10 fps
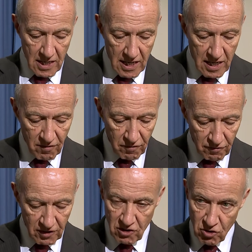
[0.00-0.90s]

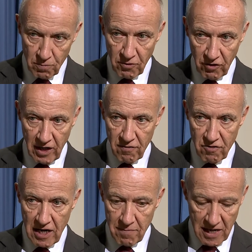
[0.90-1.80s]
52% of
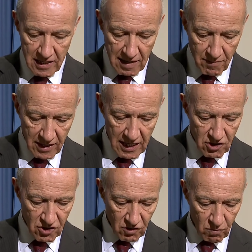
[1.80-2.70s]
trademark
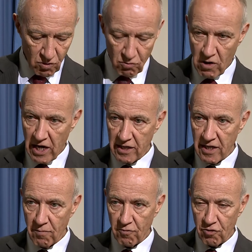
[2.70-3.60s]
applications worldwide
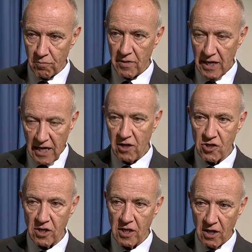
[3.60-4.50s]
come from
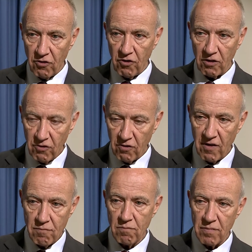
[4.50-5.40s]
Asia.
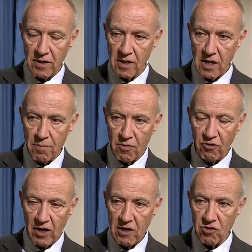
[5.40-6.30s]

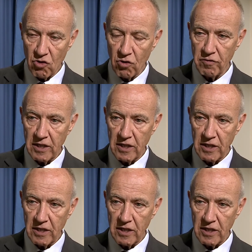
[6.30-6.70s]
67% of